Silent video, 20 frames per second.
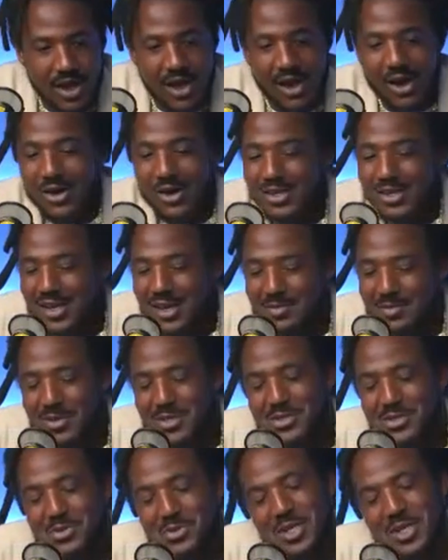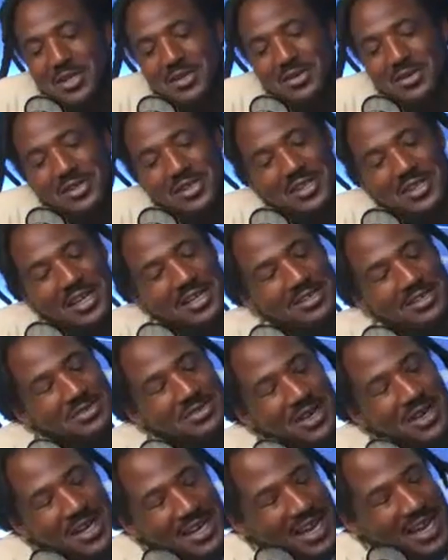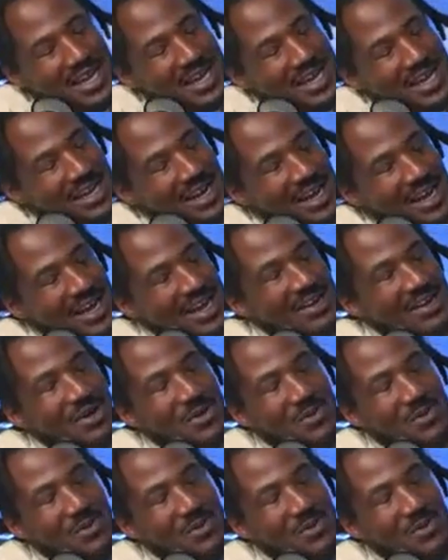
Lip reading: Oh yeah, I be tweaking on the day trade. And I ain't no